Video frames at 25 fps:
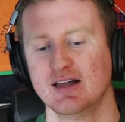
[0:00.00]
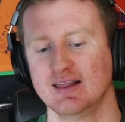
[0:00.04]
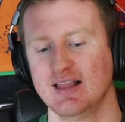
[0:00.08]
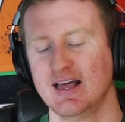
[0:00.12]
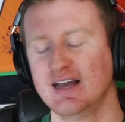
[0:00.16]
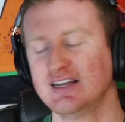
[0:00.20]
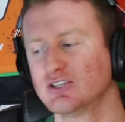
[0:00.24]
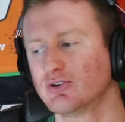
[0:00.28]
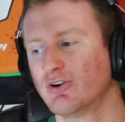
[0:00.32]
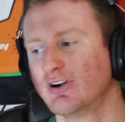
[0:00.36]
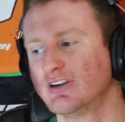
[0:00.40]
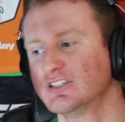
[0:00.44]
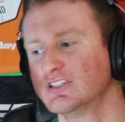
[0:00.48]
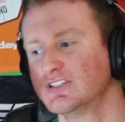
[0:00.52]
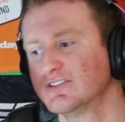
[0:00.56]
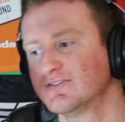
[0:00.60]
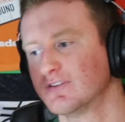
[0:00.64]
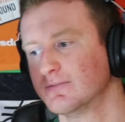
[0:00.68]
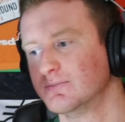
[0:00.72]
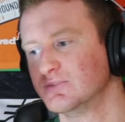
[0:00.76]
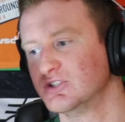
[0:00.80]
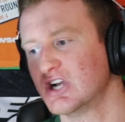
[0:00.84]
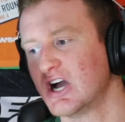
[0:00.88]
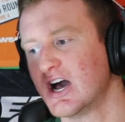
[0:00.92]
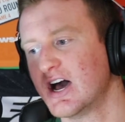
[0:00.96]
Last question's
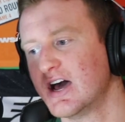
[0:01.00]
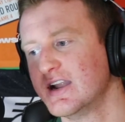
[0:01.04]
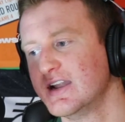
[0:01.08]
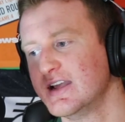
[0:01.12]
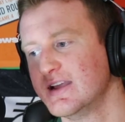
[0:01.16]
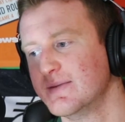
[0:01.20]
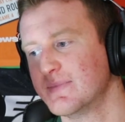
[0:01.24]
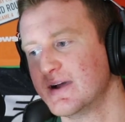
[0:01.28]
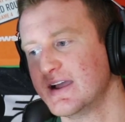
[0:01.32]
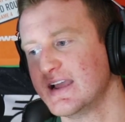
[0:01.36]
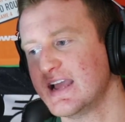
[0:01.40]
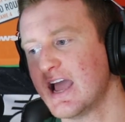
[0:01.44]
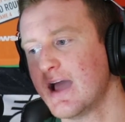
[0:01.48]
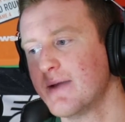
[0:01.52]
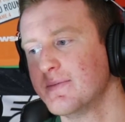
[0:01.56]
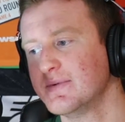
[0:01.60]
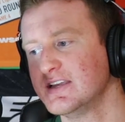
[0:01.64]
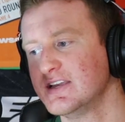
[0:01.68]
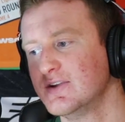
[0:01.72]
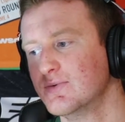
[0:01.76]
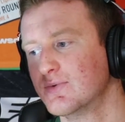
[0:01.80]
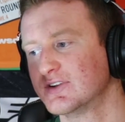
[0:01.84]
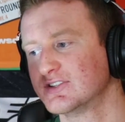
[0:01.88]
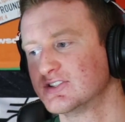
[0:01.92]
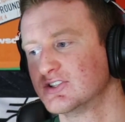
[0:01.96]
from John in
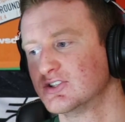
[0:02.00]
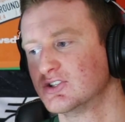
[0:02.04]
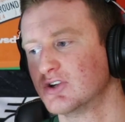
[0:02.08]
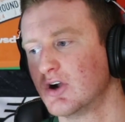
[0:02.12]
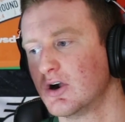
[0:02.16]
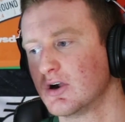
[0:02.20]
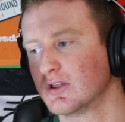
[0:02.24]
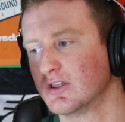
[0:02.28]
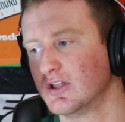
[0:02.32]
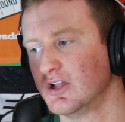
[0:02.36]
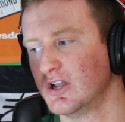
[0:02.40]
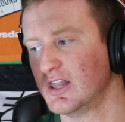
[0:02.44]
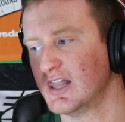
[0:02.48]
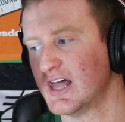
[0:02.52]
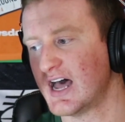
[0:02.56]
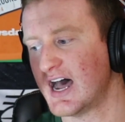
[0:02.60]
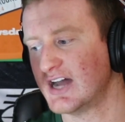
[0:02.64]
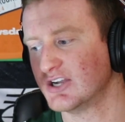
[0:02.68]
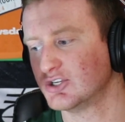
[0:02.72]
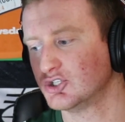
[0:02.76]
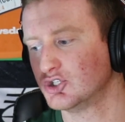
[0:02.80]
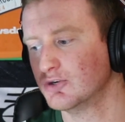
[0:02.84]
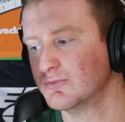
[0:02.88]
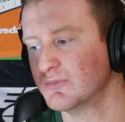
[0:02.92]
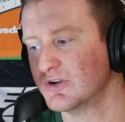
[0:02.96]
Miami. He wants to talk a little
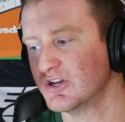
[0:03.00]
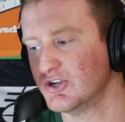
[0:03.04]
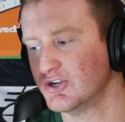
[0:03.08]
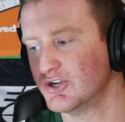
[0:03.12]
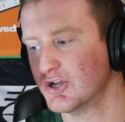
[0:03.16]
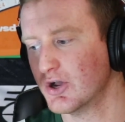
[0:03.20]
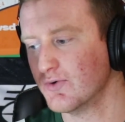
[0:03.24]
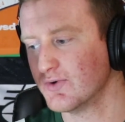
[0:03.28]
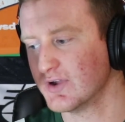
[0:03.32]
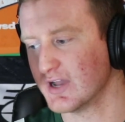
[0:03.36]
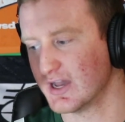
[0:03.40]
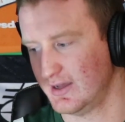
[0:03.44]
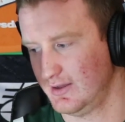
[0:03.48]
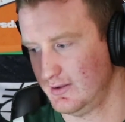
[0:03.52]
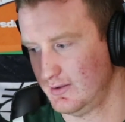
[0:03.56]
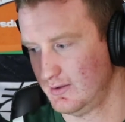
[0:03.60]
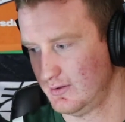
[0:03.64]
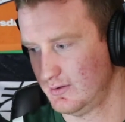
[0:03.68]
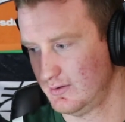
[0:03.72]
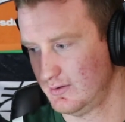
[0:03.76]
Chuma Adoga.